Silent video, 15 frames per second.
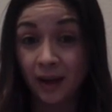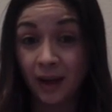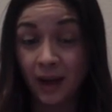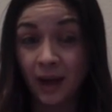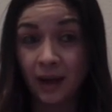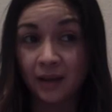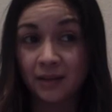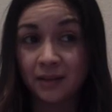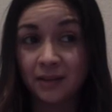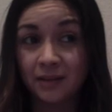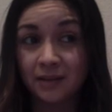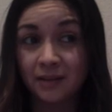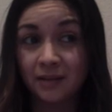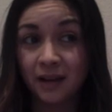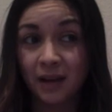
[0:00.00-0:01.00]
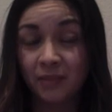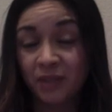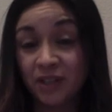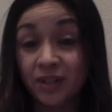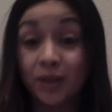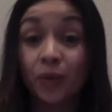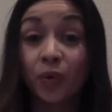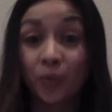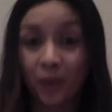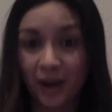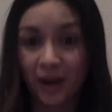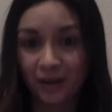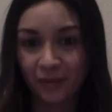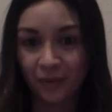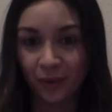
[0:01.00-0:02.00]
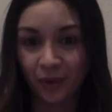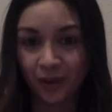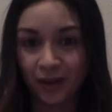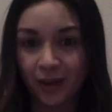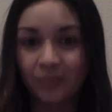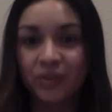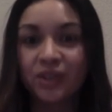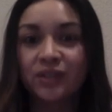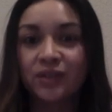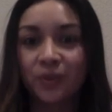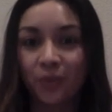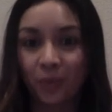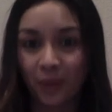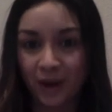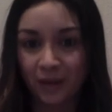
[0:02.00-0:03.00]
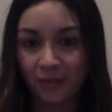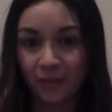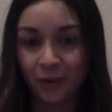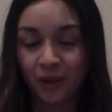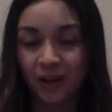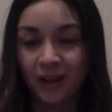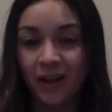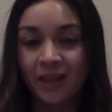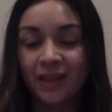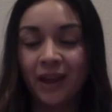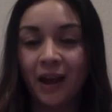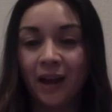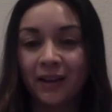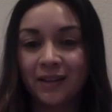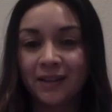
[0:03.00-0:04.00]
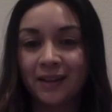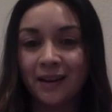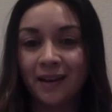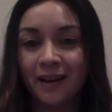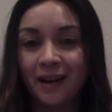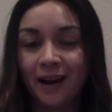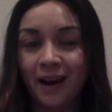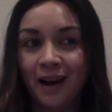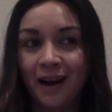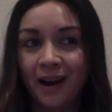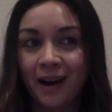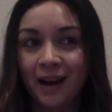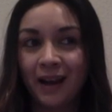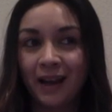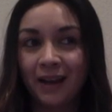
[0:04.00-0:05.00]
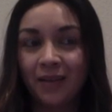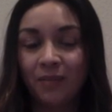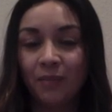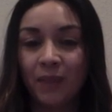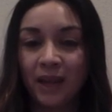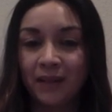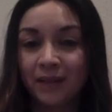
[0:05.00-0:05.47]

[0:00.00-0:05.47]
And I'm just so grateful. I'm just grateful that I made the